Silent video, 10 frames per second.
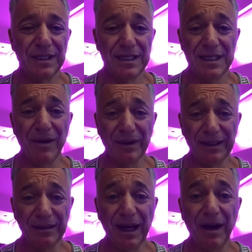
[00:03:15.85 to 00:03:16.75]
See
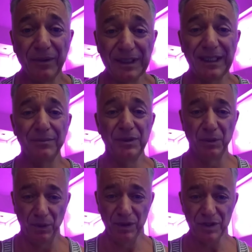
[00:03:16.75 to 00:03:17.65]
how it can be
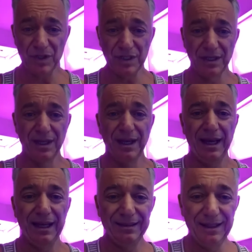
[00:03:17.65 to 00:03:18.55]
worse,
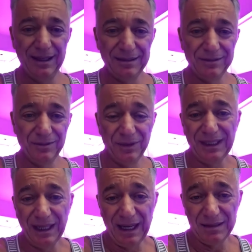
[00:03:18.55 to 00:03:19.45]
and then
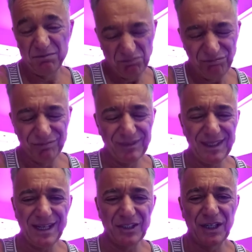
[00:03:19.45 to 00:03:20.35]
realize,
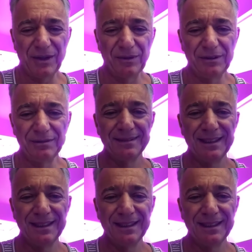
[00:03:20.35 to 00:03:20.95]
it's actually good.